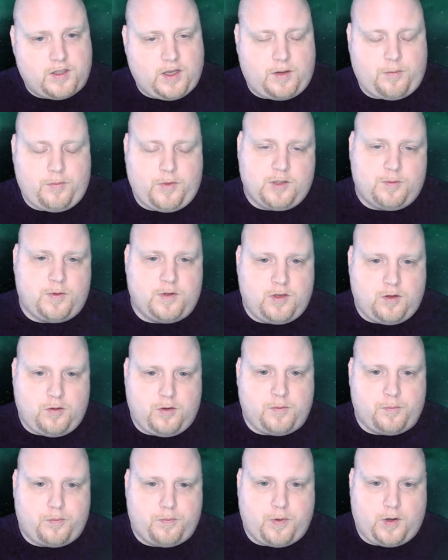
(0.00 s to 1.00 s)
that's been doing
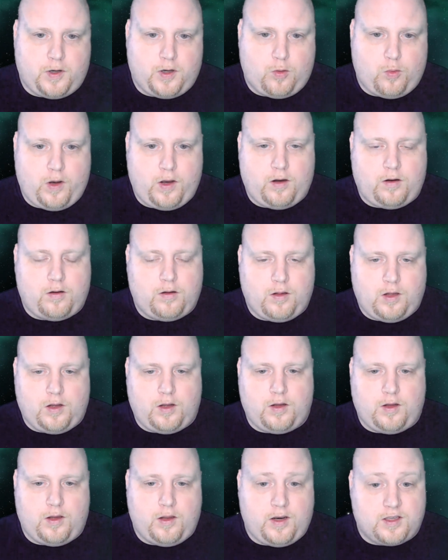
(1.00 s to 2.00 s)
pretty well,
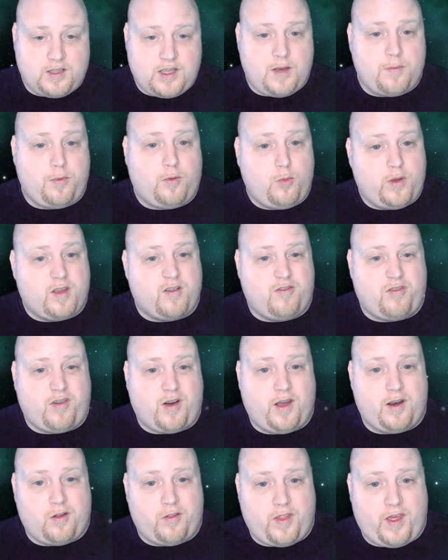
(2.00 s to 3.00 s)
an example we can
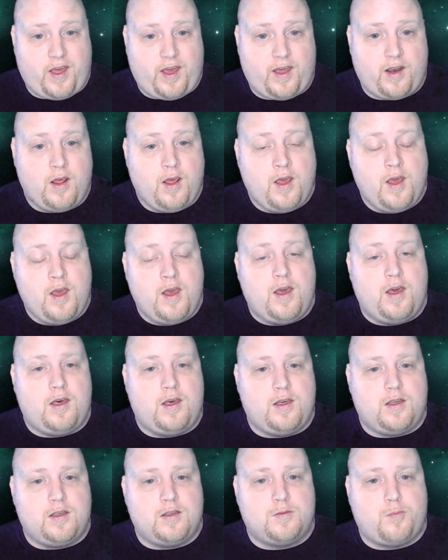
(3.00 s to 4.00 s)
find on that
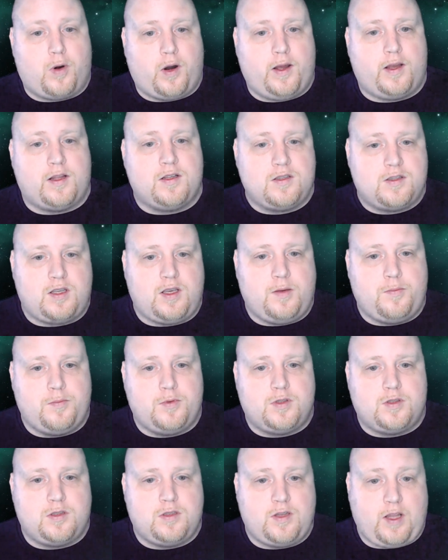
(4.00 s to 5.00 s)
is Brian Seep's
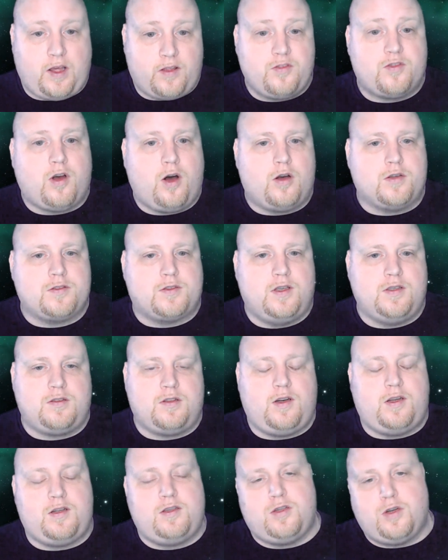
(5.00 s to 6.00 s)
Death Skulls list that
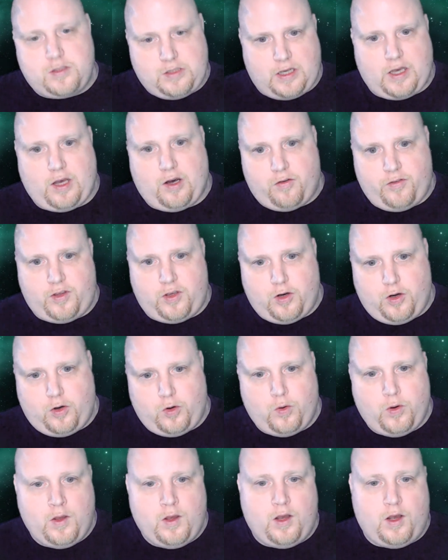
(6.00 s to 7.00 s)
he took to LVO.
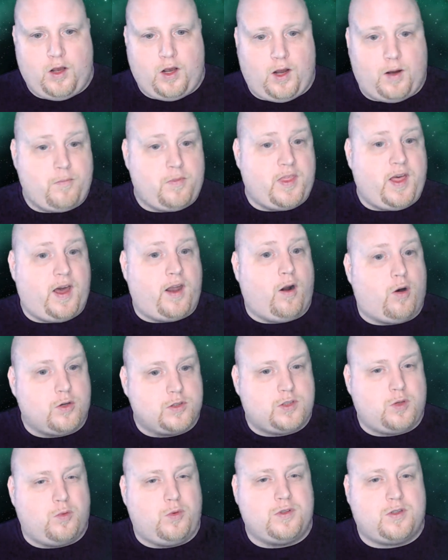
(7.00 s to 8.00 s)
That
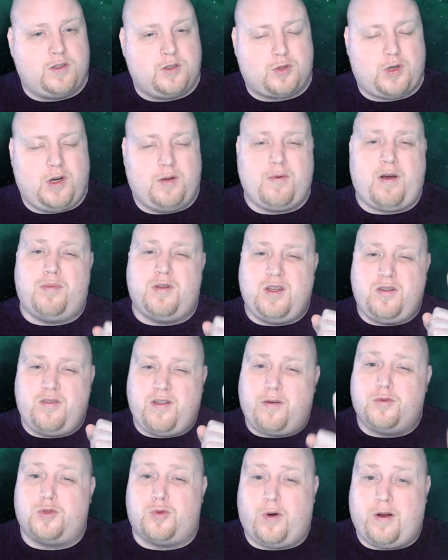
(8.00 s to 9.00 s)
also was on stream. I believe that
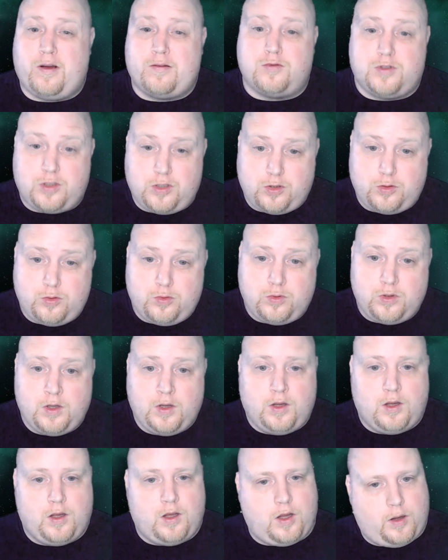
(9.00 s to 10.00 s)
was round 2,
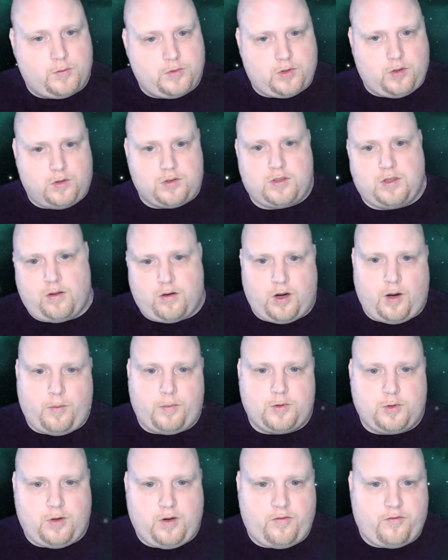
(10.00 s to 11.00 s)
so it's another
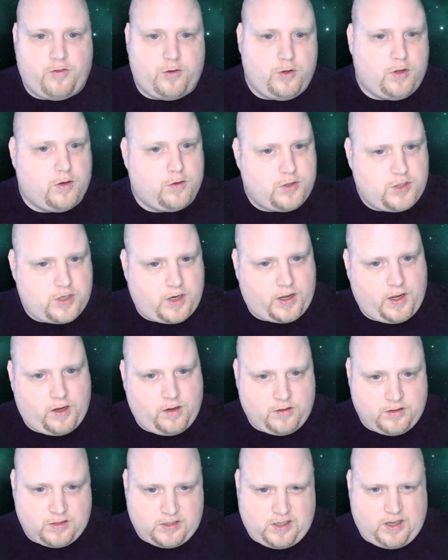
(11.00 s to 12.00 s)
opportunity for you to go check out
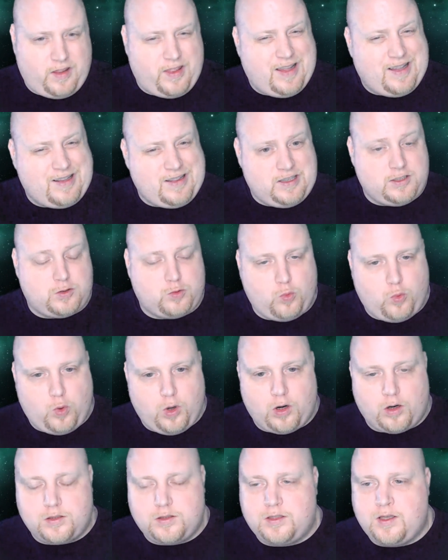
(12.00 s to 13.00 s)
and see how that list
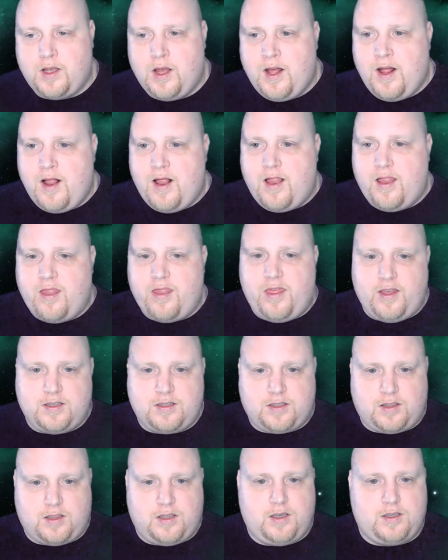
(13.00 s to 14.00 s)
works. This
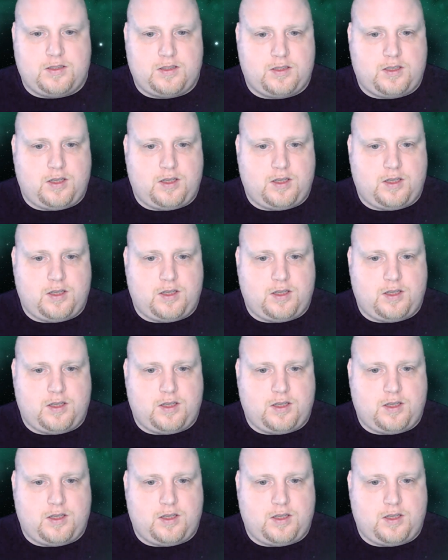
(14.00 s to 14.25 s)
list,